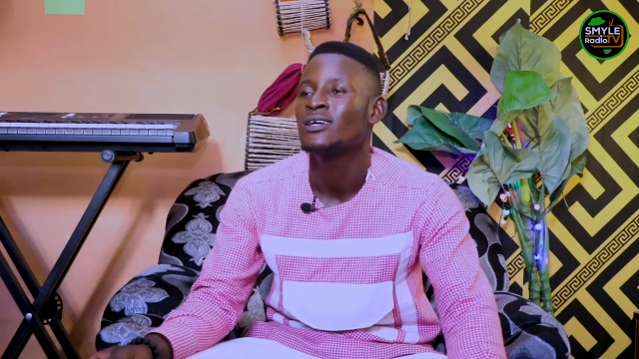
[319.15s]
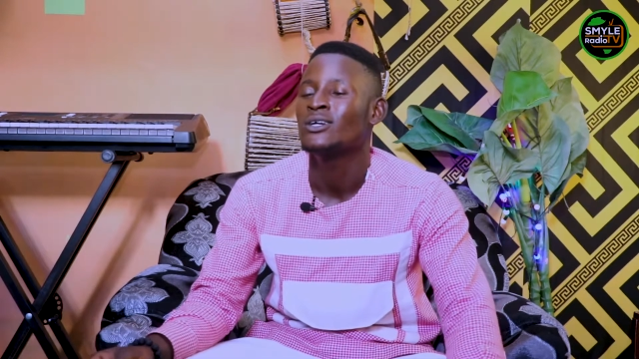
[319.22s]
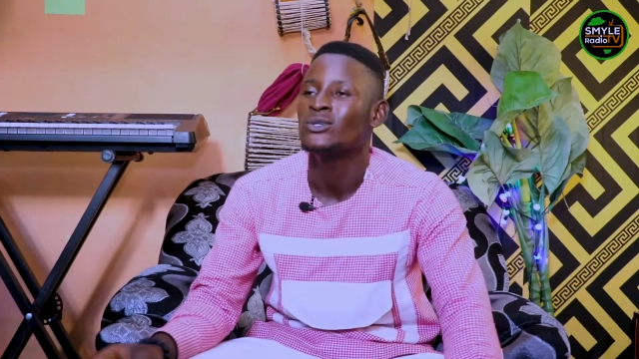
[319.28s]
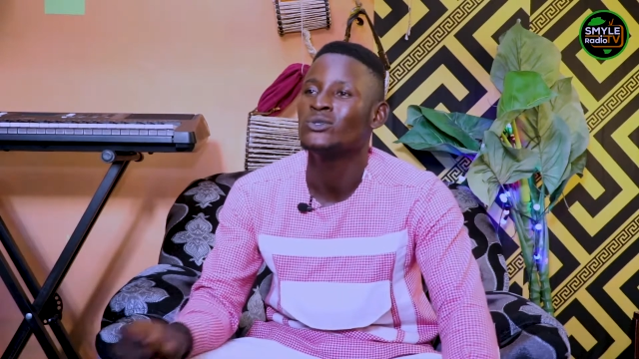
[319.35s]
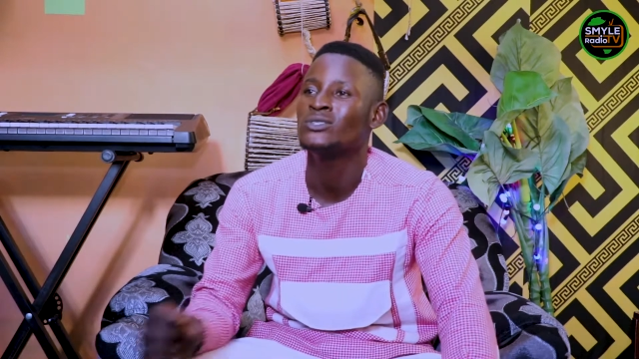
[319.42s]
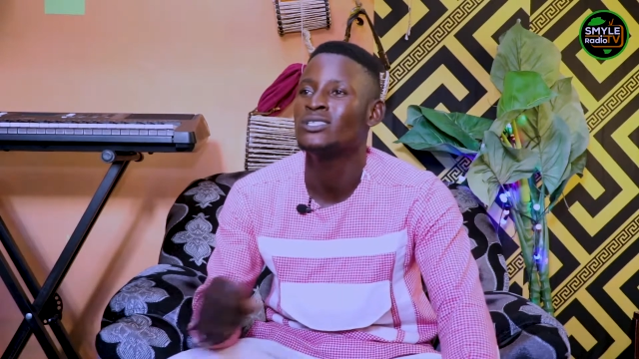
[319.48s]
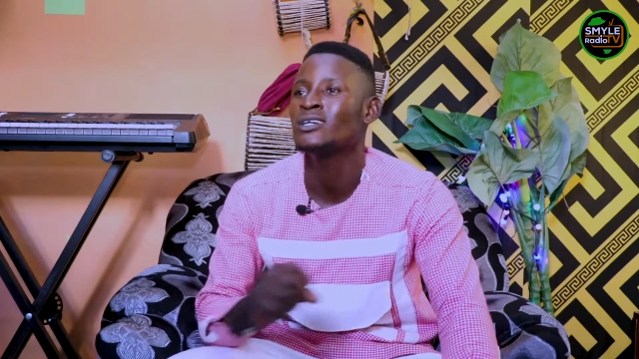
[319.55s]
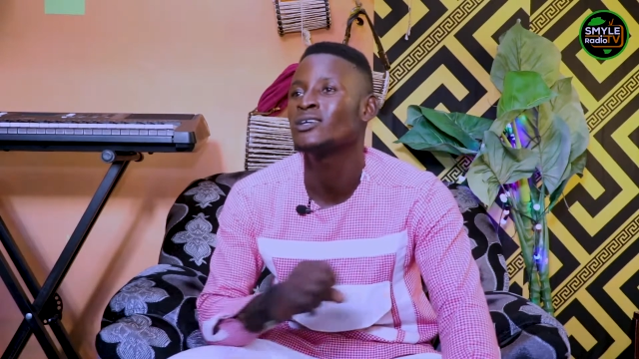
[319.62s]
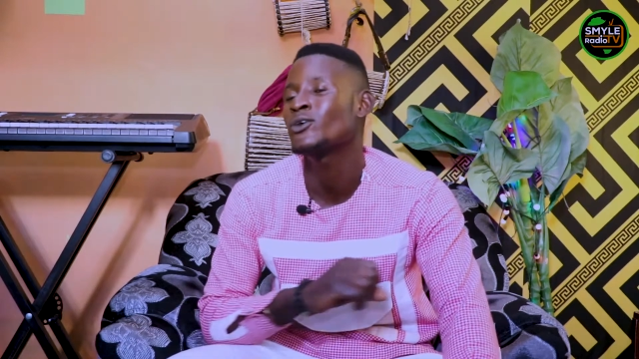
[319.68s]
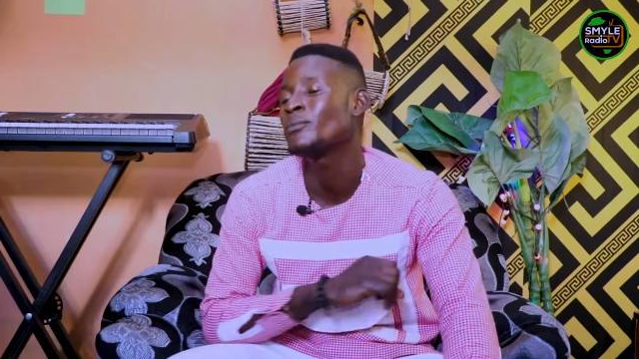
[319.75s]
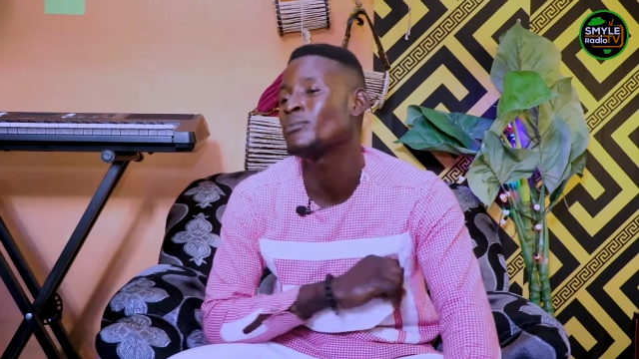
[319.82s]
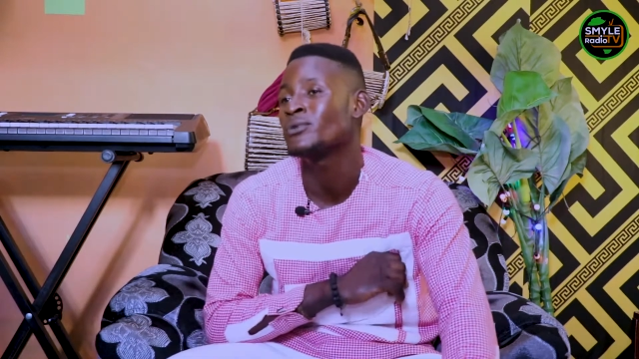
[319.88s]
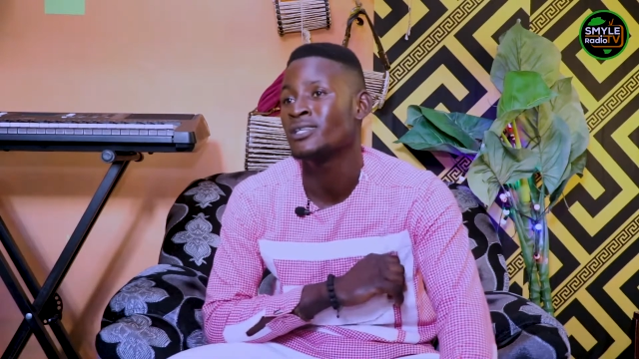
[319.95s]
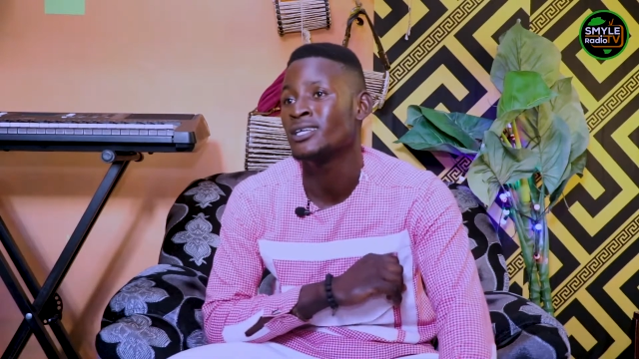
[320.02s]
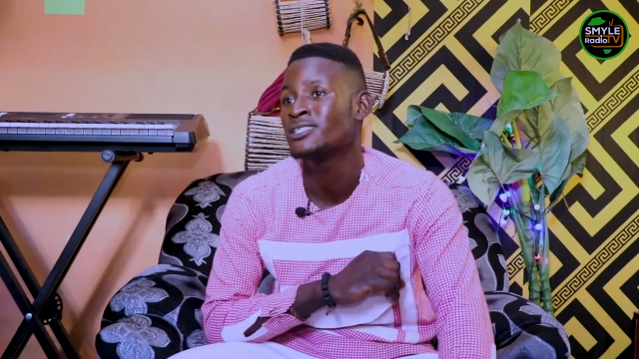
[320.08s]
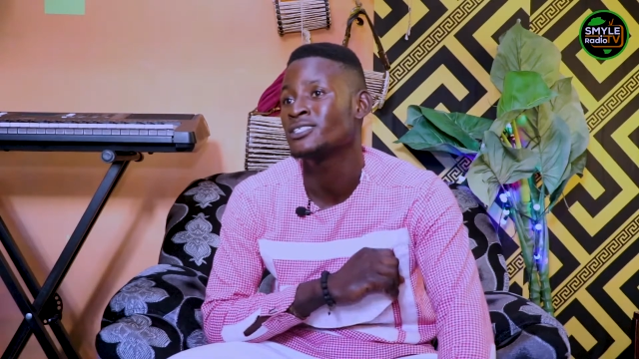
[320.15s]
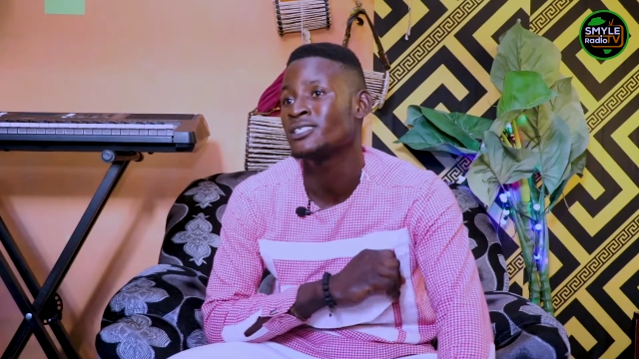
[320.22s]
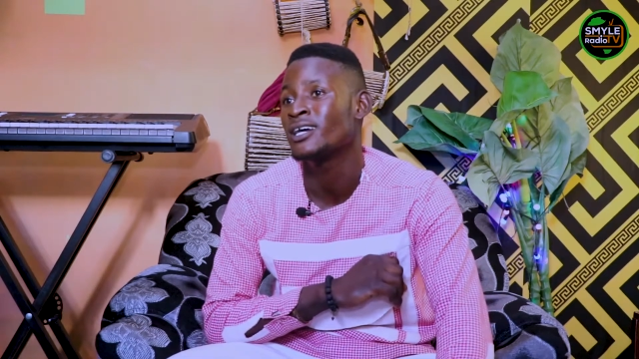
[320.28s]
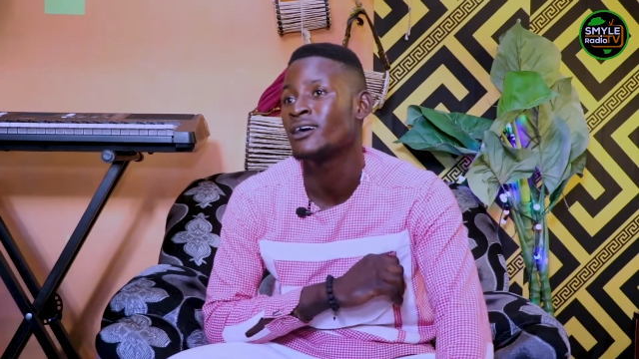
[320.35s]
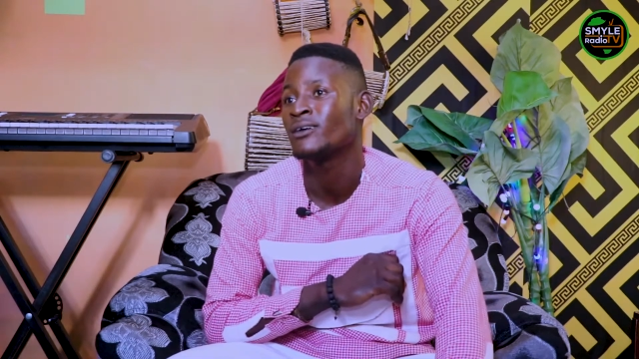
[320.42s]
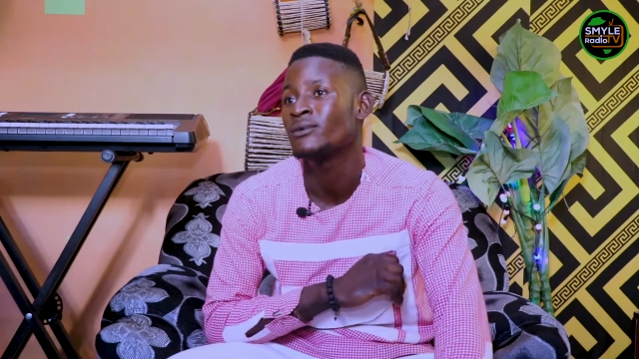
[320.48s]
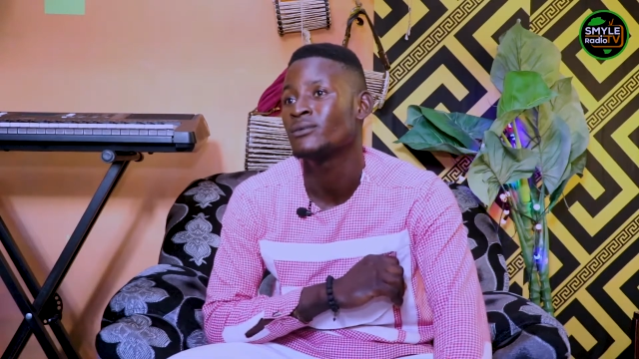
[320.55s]
you check your
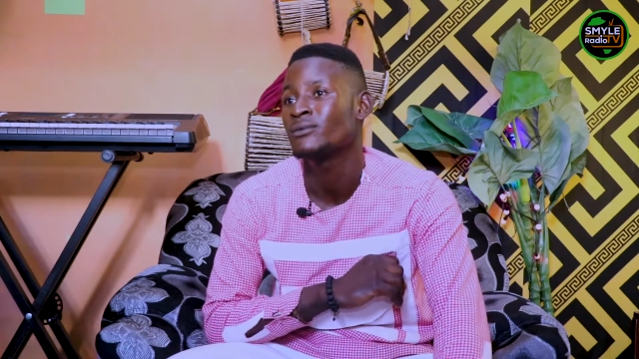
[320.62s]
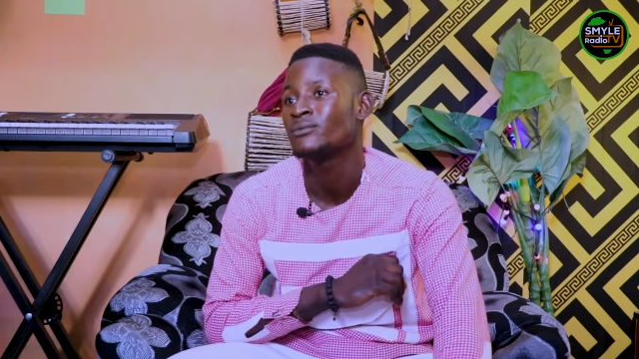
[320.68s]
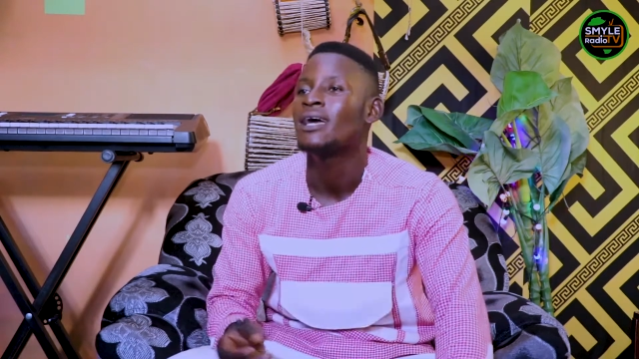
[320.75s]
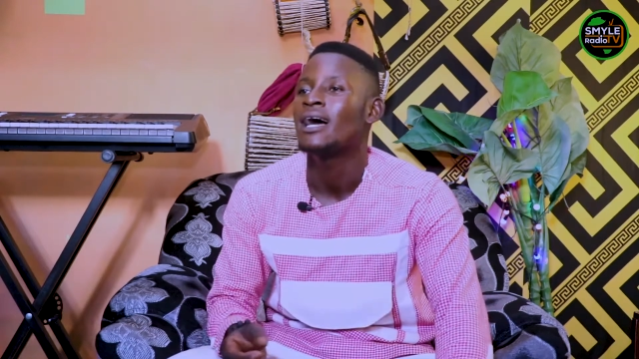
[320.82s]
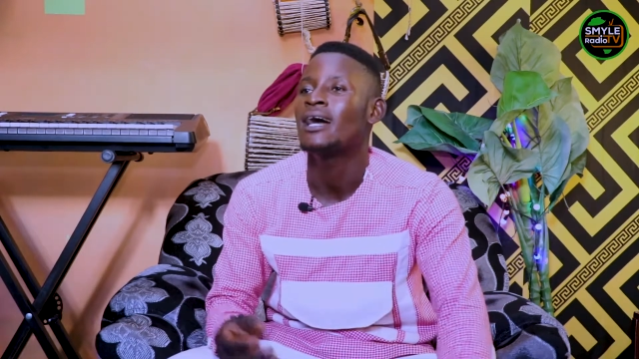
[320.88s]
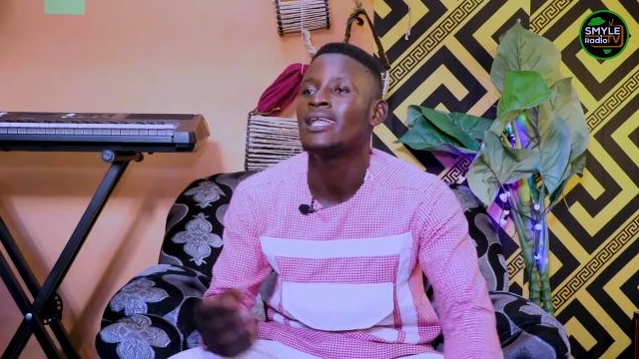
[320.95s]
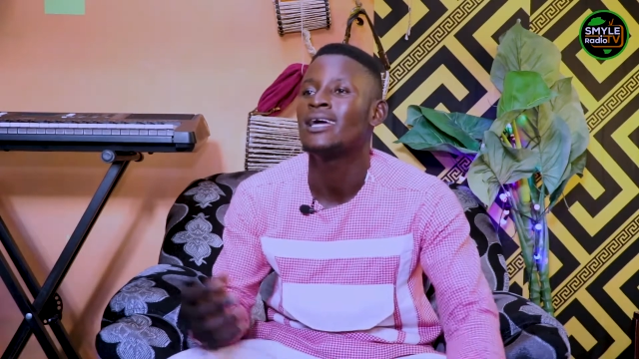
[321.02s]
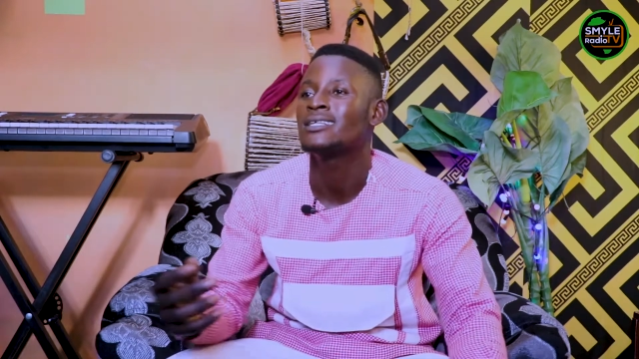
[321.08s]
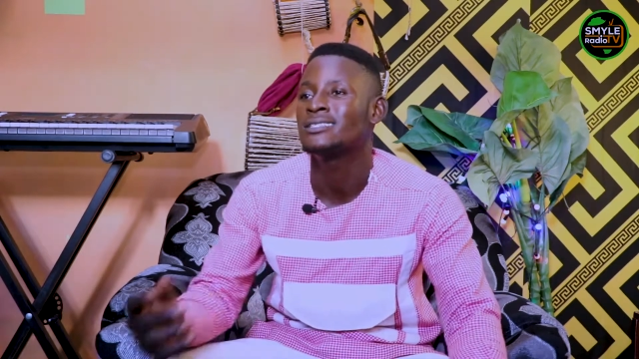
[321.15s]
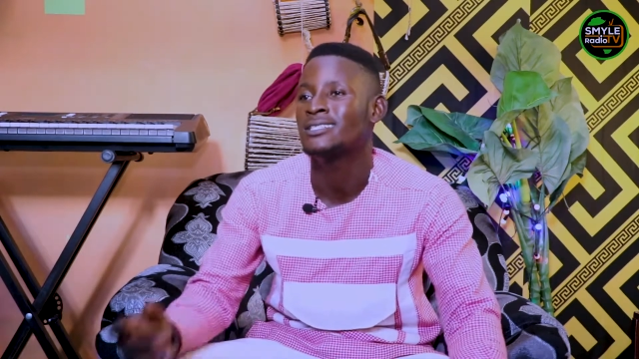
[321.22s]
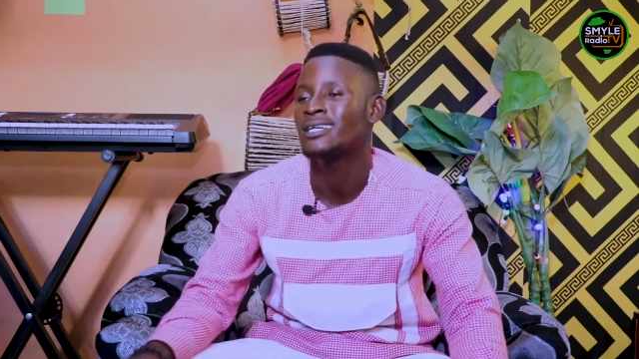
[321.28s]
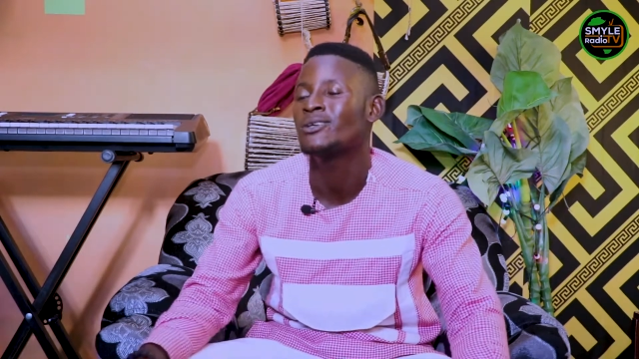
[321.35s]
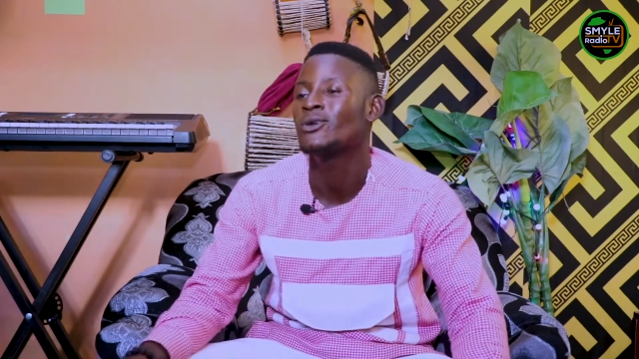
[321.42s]
potential and like check